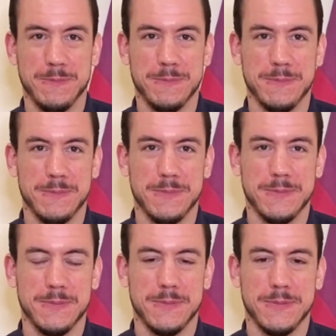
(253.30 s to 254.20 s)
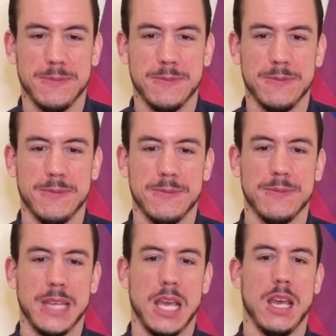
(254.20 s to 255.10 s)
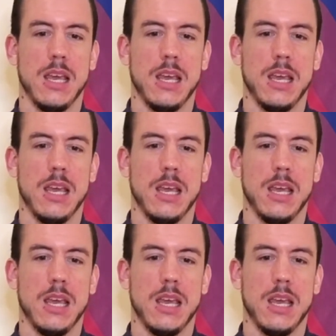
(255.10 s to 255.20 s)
(no one is talking)